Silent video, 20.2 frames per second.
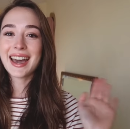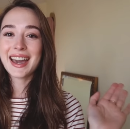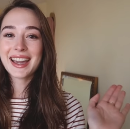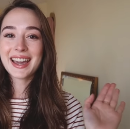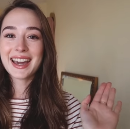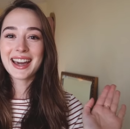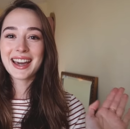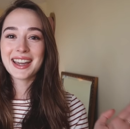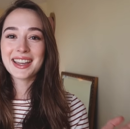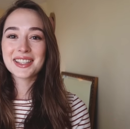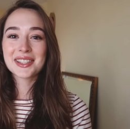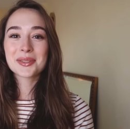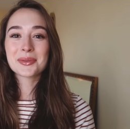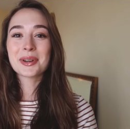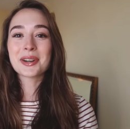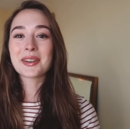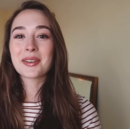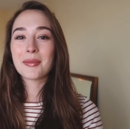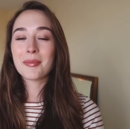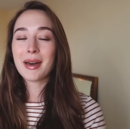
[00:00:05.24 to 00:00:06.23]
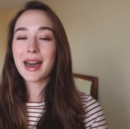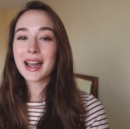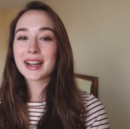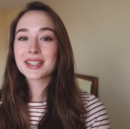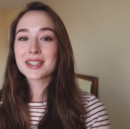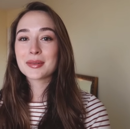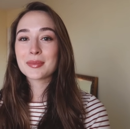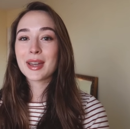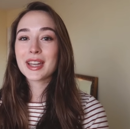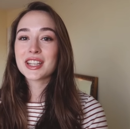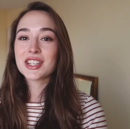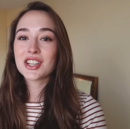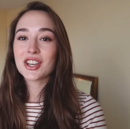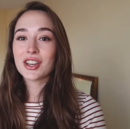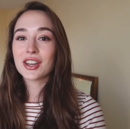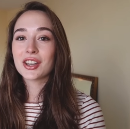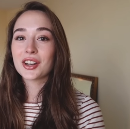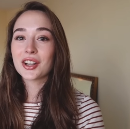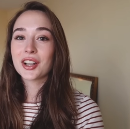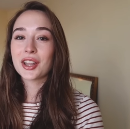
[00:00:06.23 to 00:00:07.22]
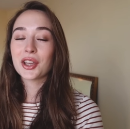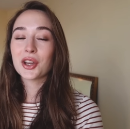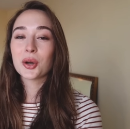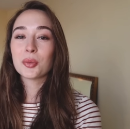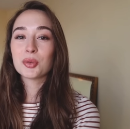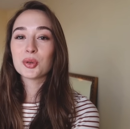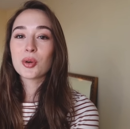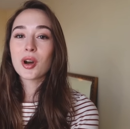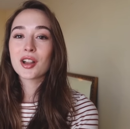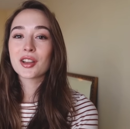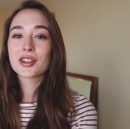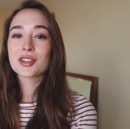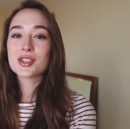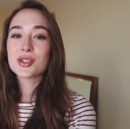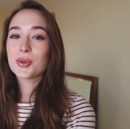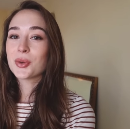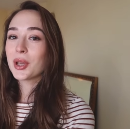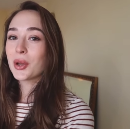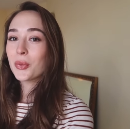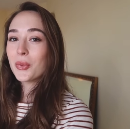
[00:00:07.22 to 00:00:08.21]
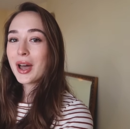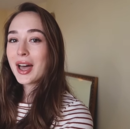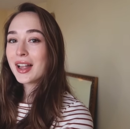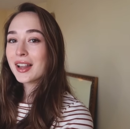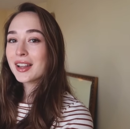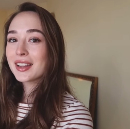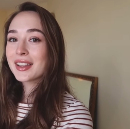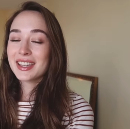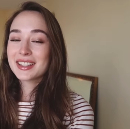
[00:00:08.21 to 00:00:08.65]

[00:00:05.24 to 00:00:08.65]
Hi guys, welcome back to my channel. I hope you all are doing well.